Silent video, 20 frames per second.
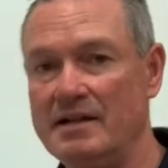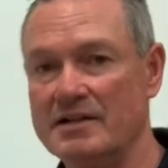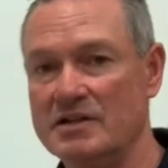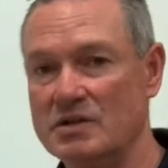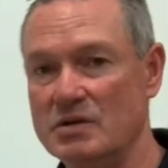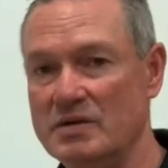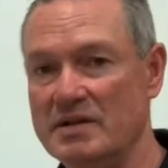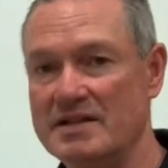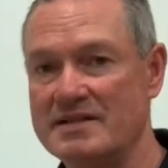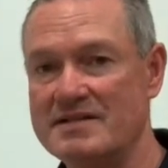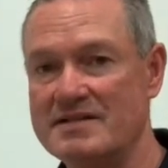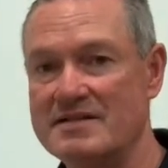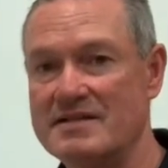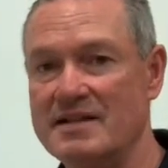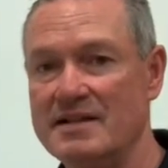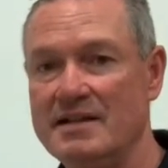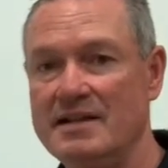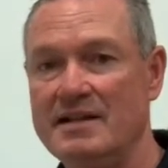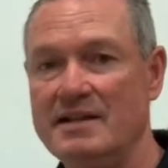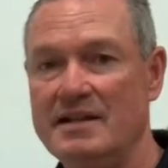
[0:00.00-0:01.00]
units,
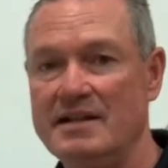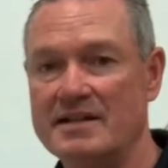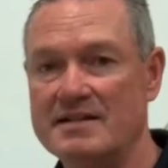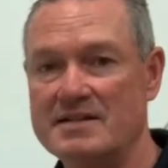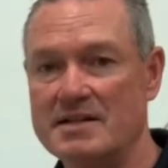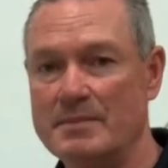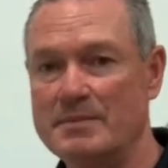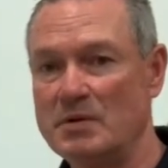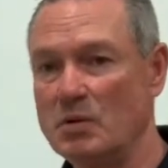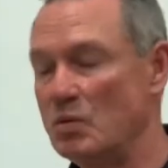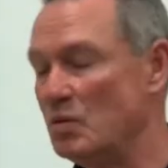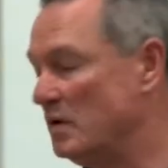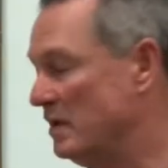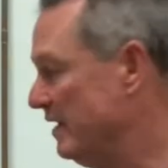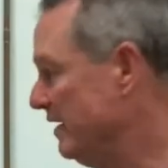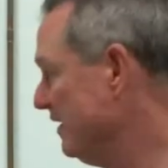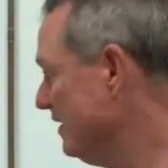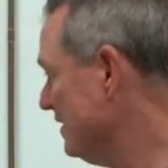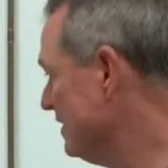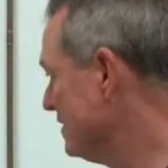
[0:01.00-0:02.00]
except the
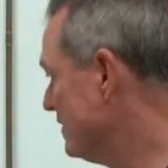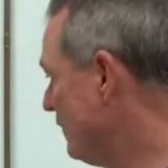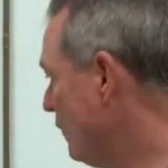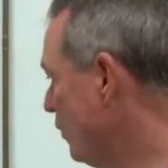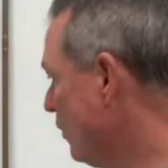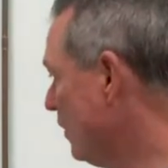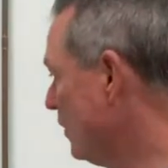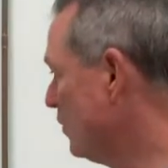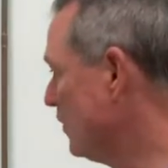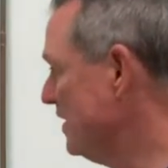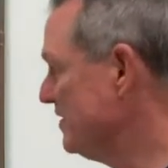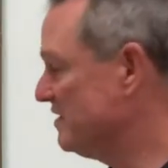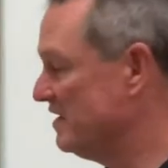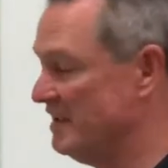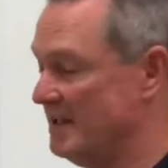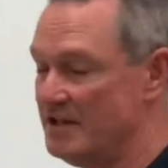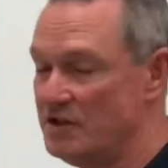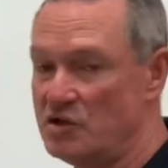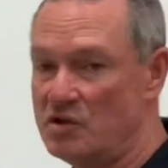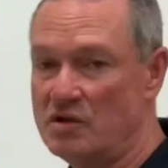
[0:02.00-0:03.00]
one is for
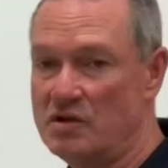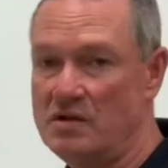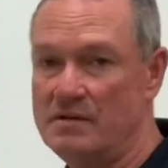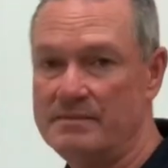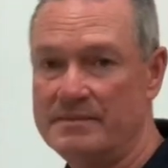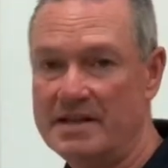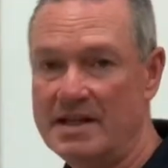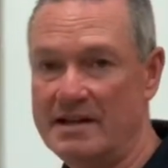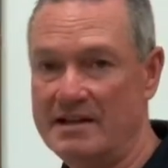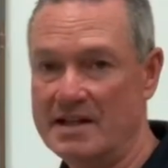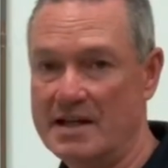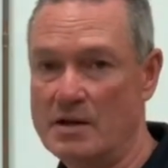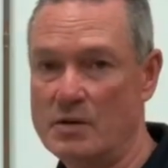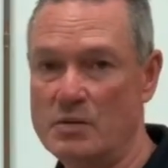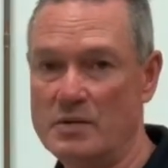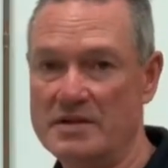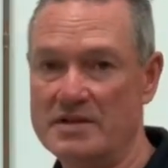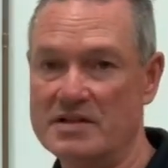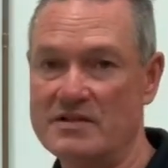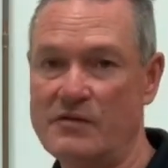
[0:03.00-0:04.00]
residential and the other
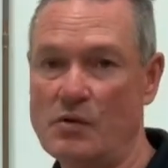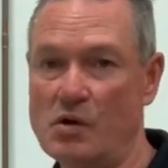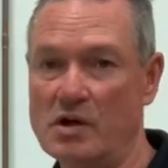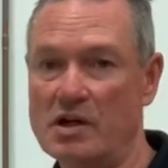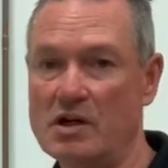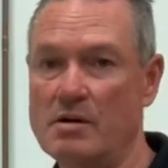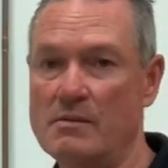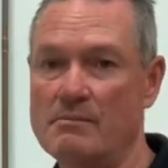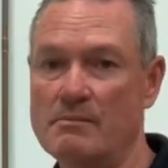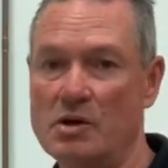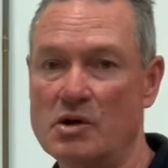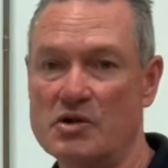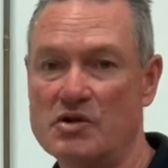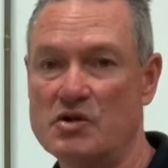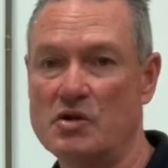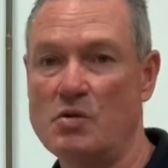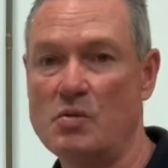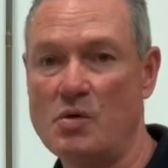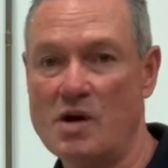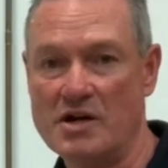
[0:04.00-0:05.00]
one is for
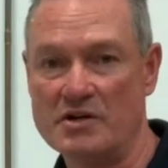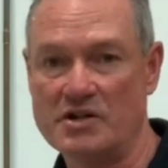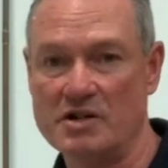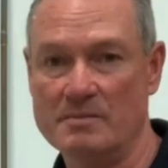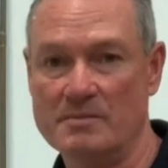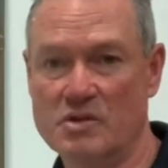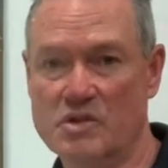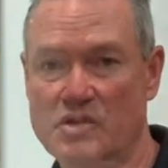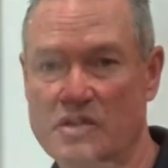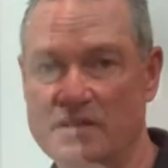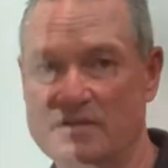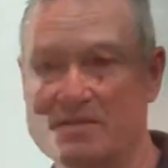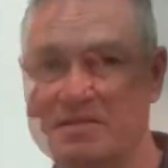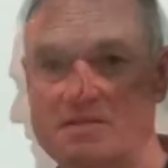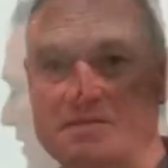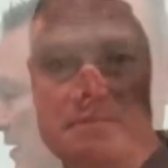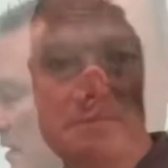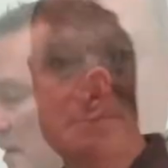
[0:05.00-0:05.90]
commercial washing machines.